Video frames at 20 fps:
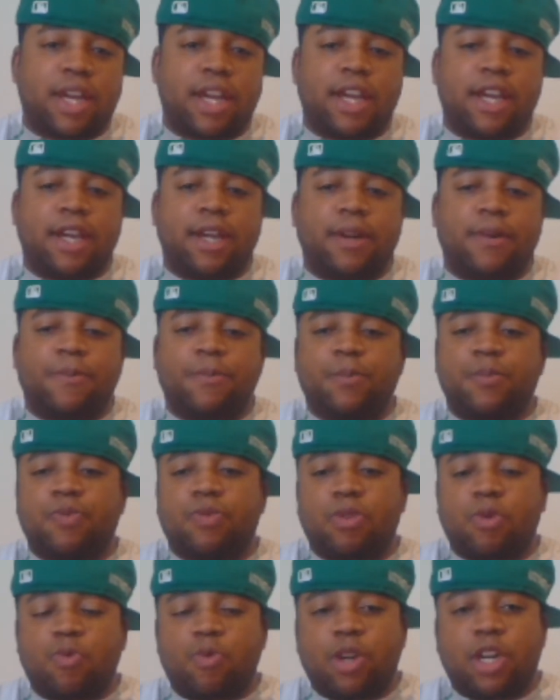And
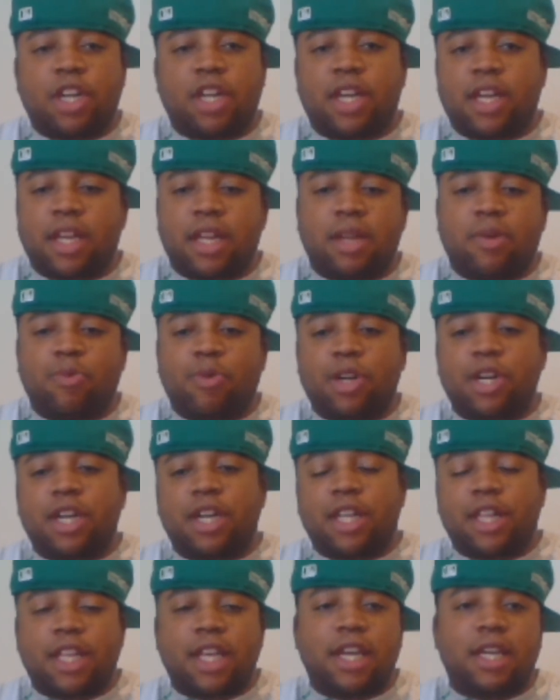one of, and one
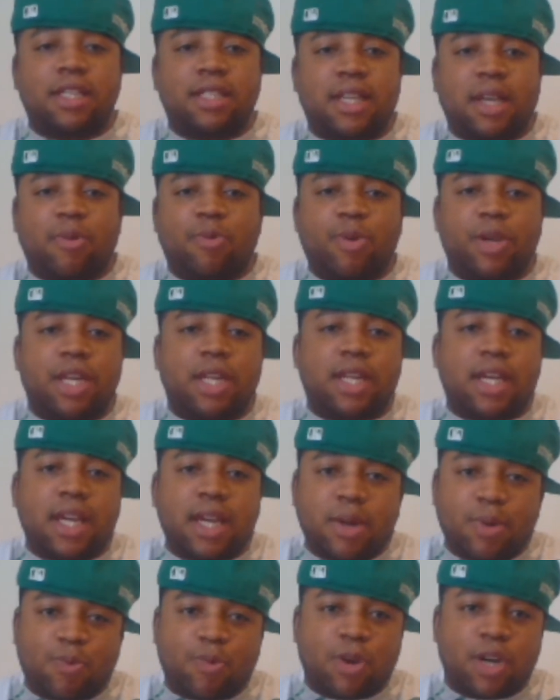of the things that we
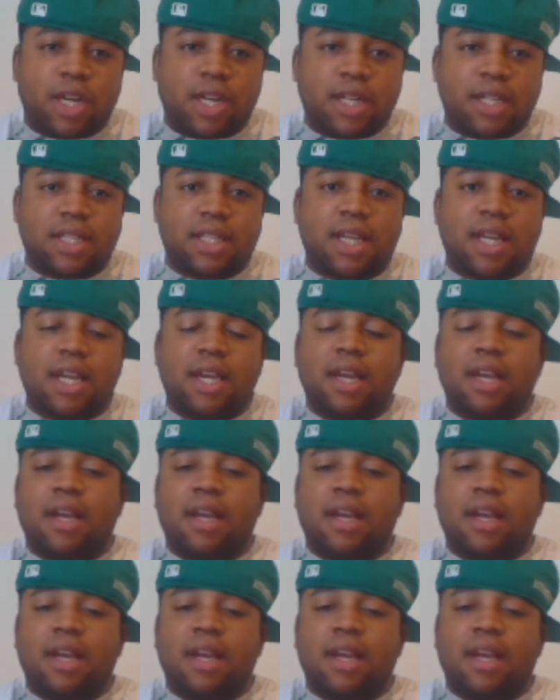did was